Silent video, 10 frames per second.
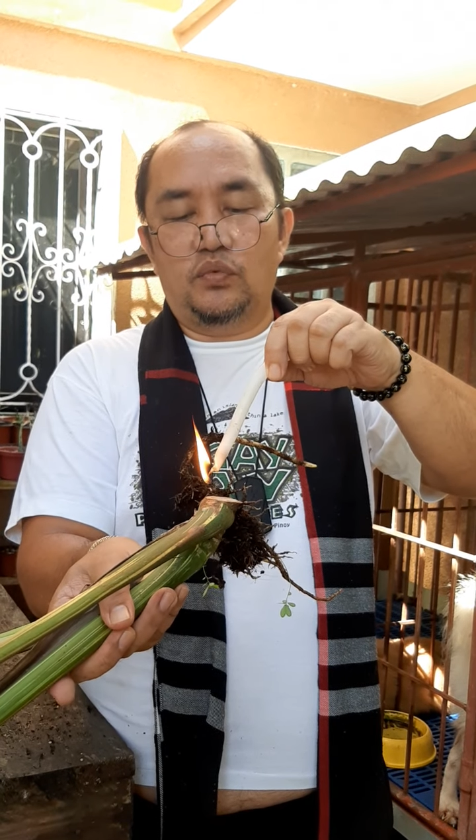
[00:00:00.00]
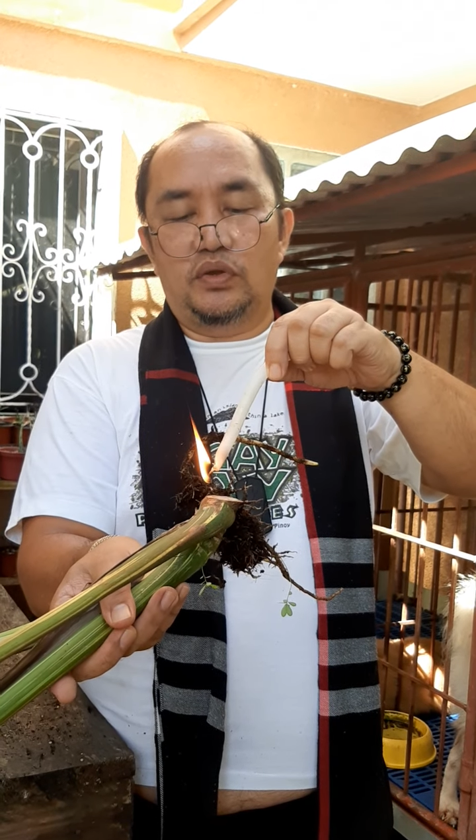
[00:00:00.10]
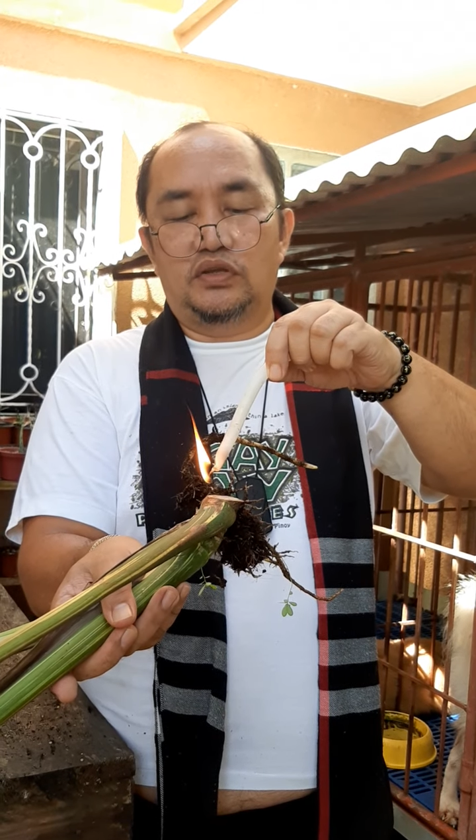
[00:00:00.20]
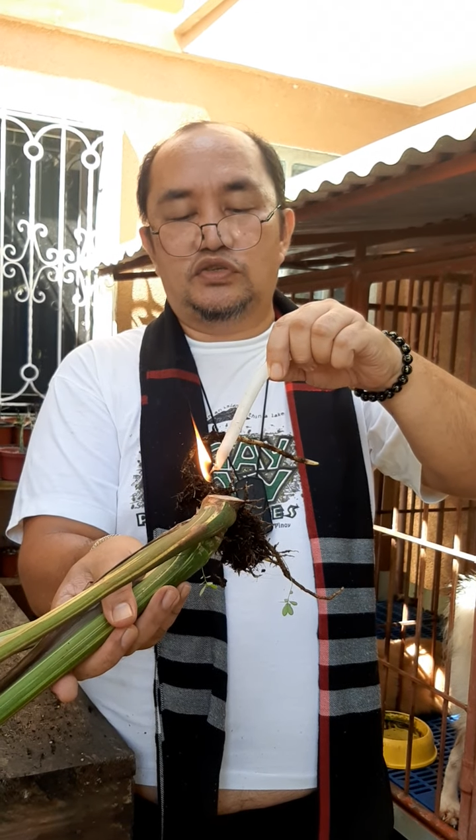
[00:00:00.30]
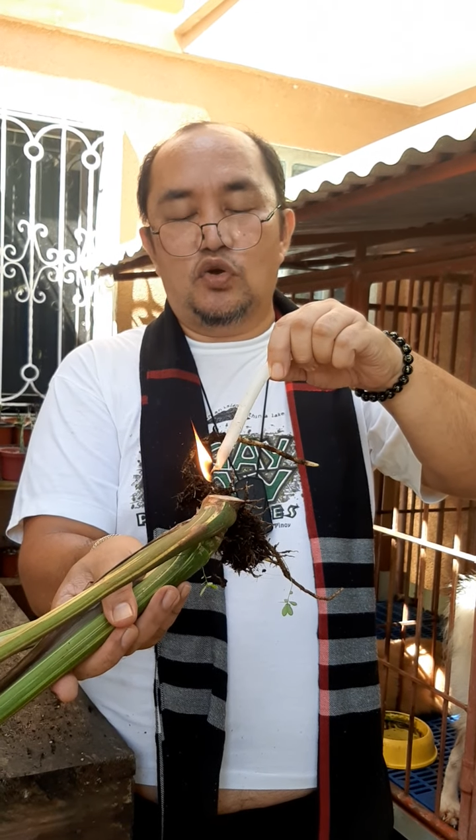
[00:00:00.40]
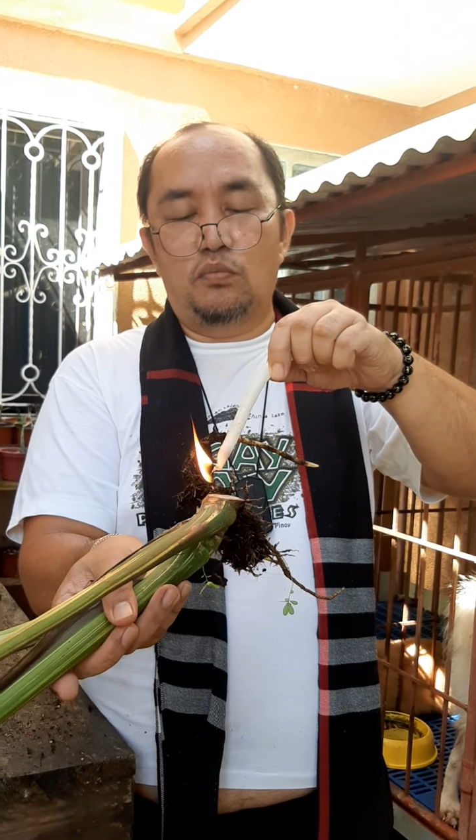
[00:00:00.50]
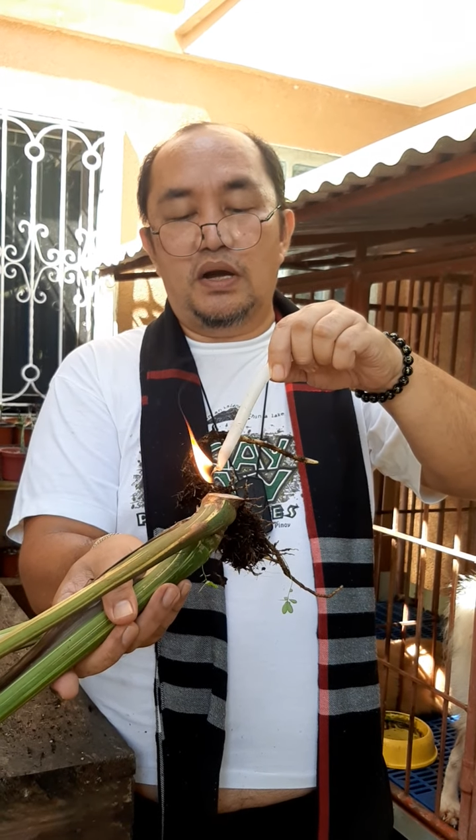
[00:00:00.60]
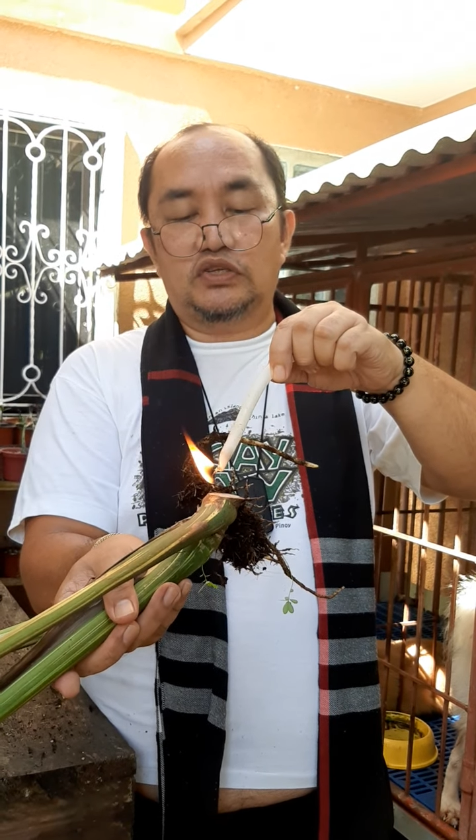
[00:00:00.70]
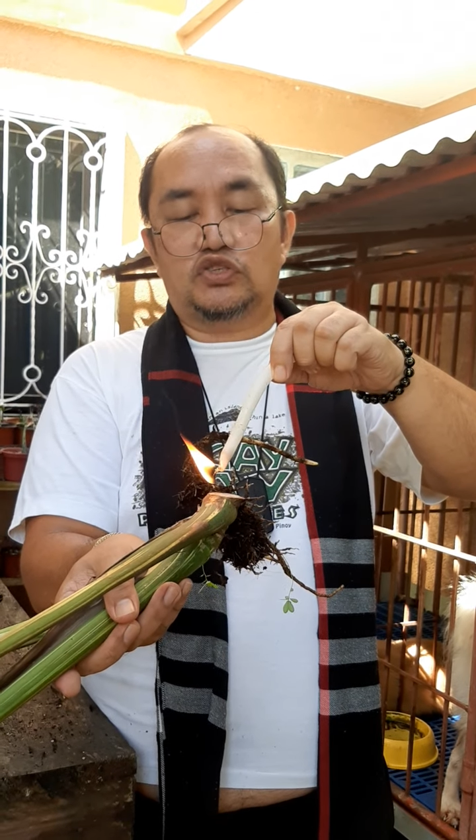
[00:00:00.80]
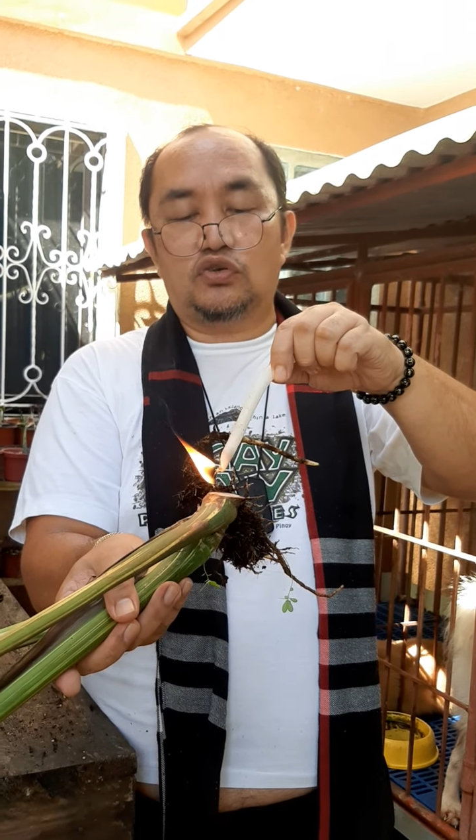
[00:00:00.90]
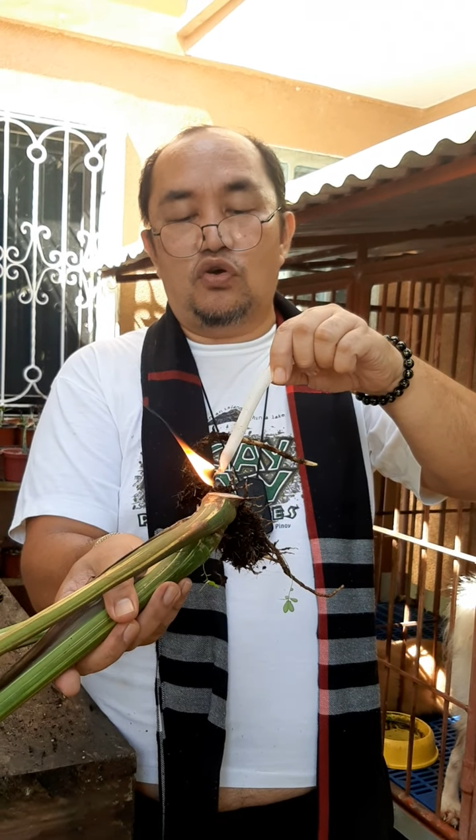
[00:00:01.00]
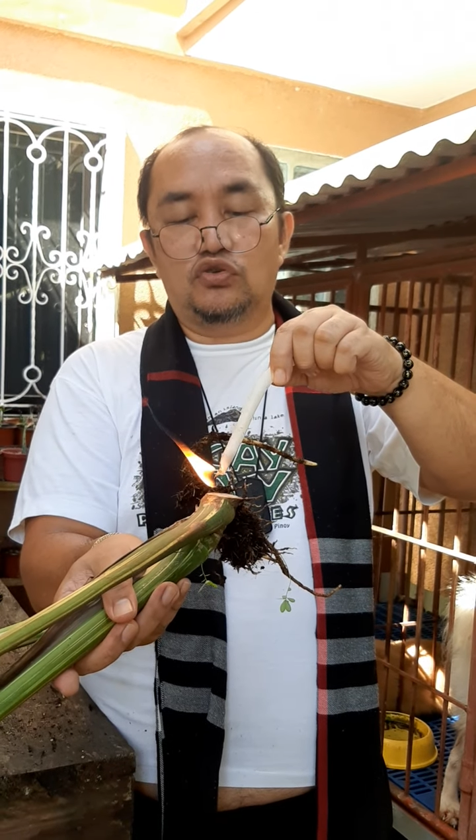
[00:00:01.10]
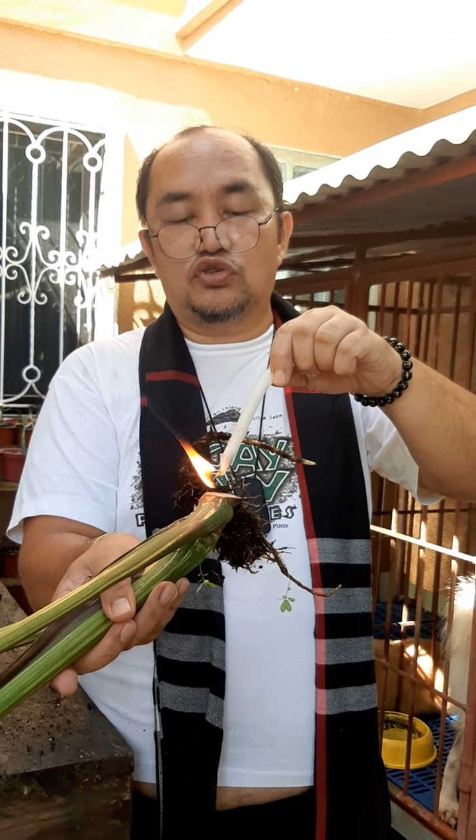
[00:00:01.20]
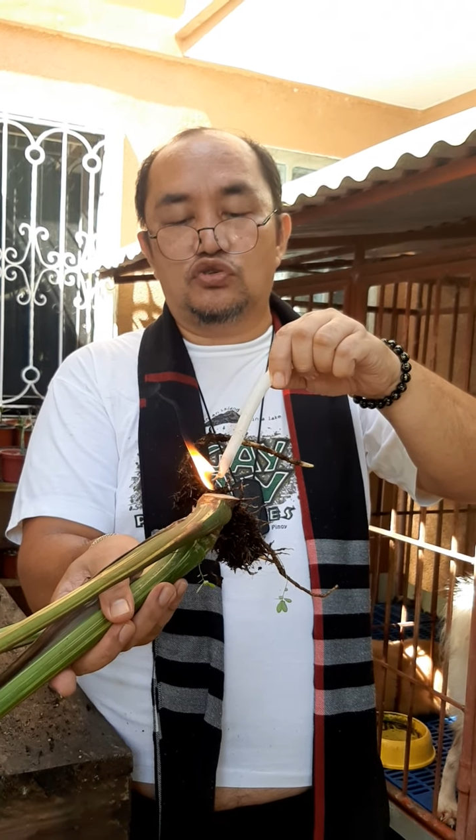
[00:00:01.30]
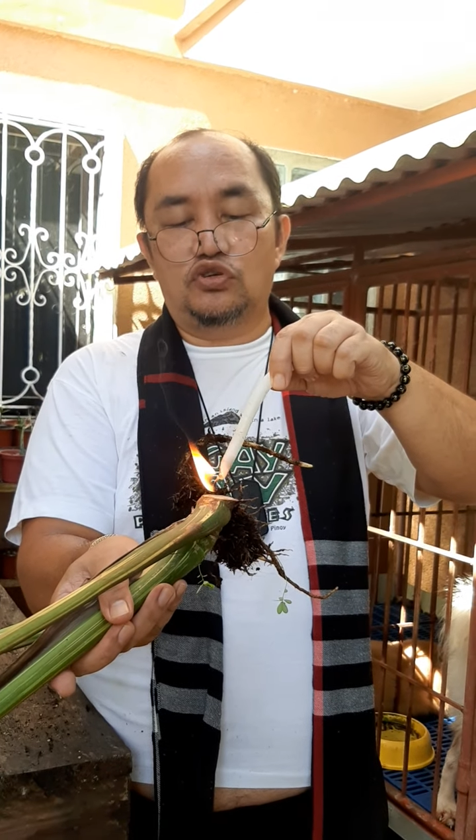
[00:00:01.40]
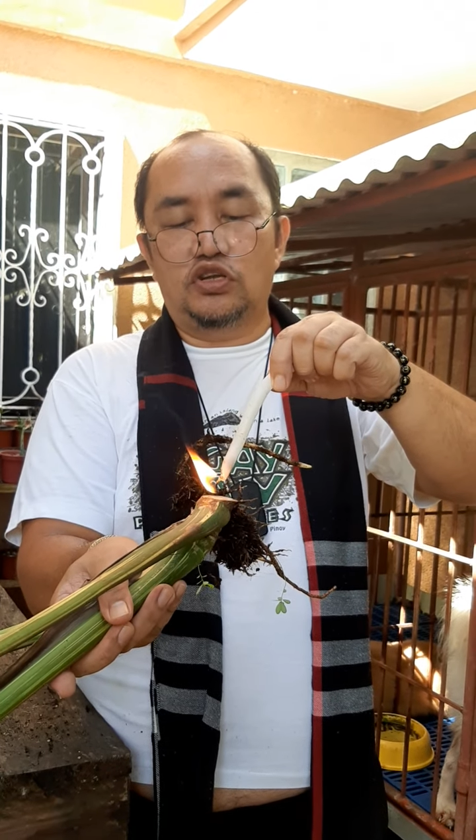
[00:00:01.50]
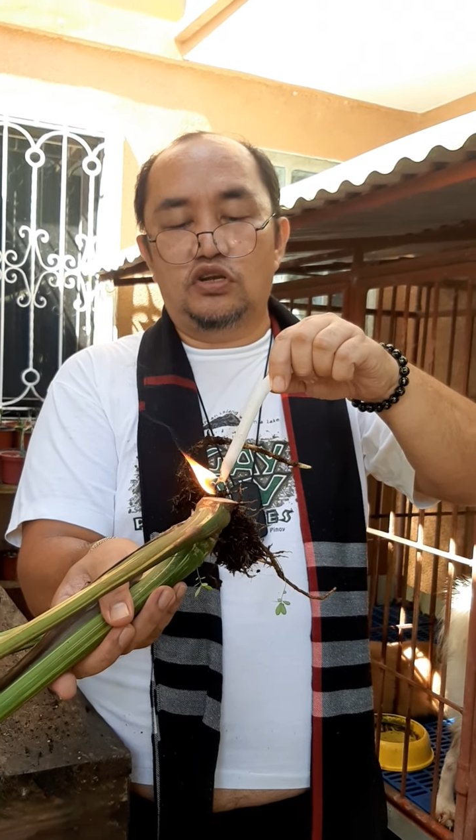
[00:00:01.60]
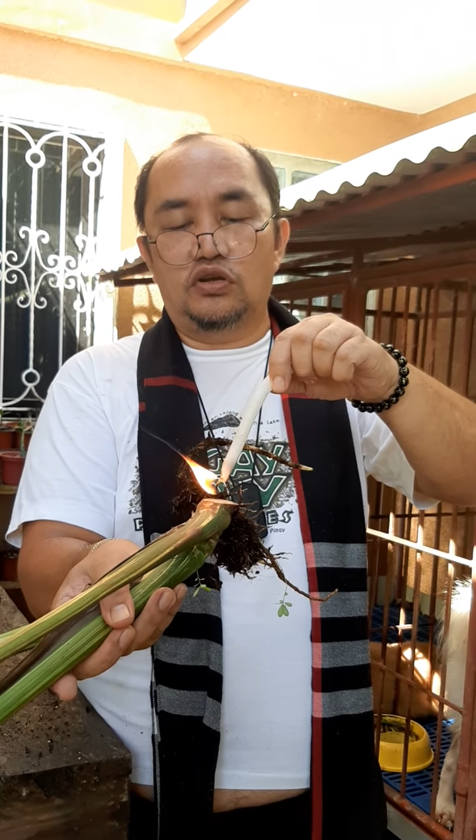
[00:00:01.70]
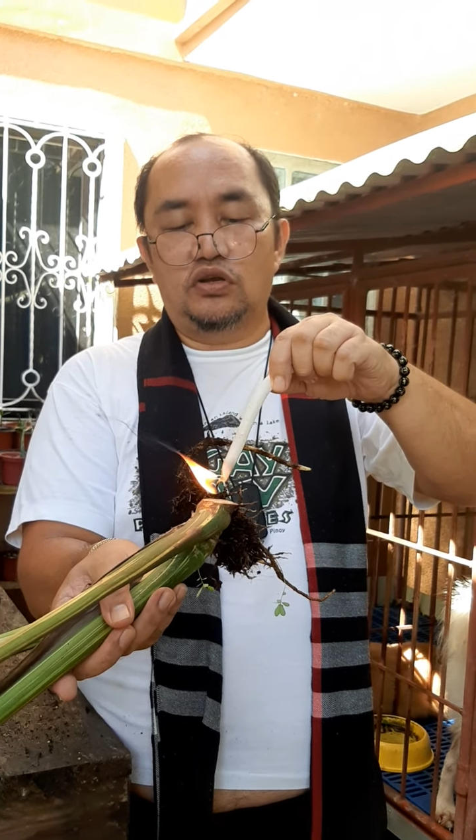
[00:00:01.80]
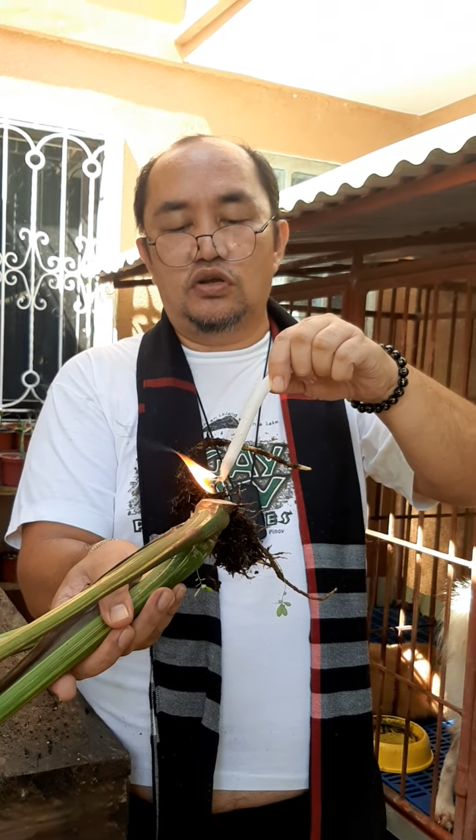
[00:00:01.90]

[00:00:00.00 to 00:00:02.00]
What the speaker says: with so much caution.